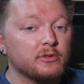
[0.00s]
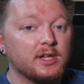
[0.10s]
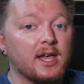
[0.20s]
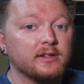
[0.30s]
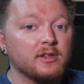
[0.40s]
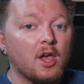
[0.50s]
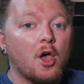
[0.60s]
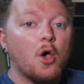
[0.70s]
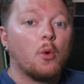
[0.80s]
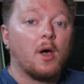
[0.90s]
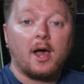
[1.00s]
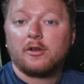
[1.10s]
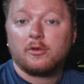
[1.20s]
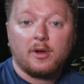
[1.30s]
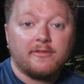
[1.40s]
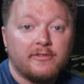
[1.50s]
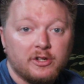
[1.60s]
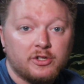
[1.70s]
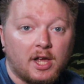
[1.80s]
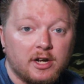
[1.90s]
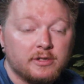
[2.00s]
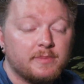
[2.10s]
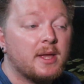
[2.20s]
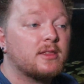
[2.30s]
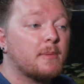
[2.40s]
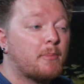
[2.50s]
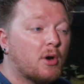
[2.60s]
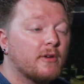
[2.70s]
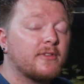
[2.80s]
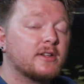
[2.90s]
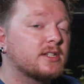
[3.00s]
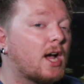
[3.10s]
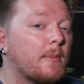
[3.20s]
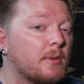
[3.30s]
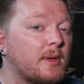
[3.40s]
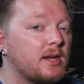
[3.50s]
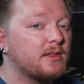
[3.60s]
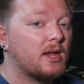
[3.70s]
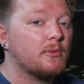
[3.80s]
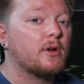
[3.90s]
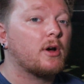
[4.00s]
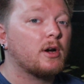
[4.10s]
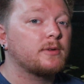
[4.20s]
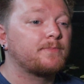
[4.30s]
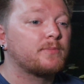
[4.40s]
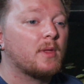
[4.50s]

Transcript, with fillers: those eggs. Well, how do the redfin shiners make the perfect complement in that regard?